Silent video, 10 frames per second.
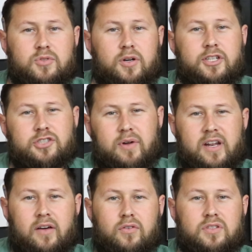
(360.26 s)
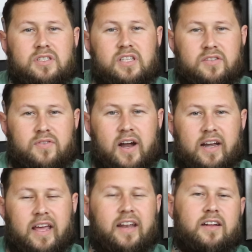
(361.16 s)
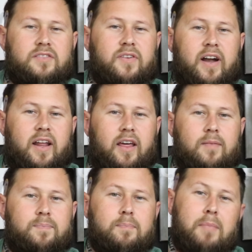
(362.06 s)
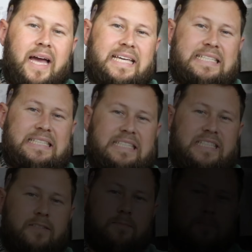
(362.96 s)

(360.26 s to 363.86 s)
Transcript: join Shred Devils this Friday and next Friday. Bye!